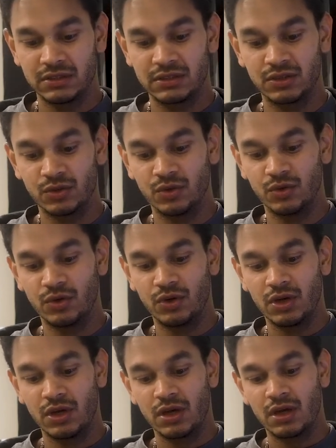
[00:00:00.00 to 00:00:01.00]
So
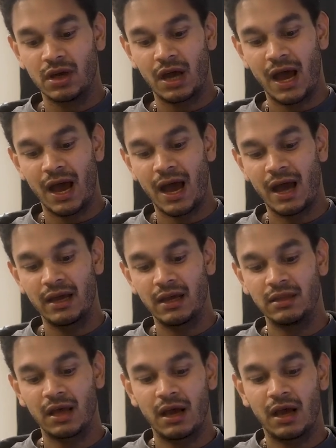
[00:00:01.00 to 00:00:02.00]
I,
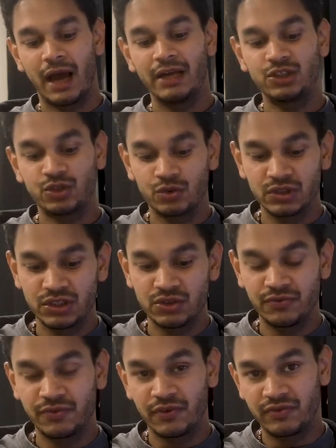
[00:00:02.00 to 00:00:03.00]
I chose
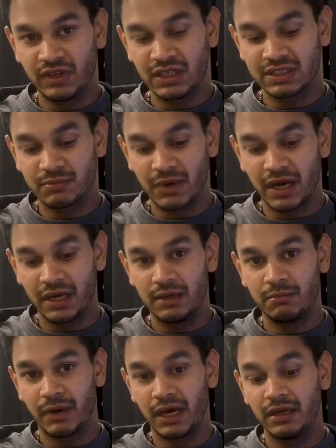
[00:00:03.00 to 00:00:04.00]
250 as
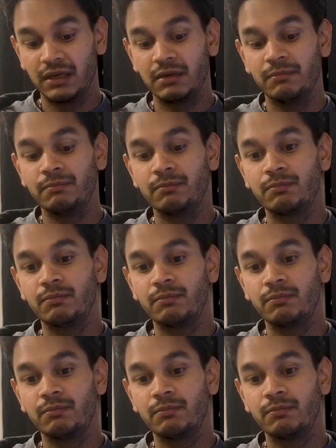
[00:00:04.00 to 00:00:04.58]
my, my,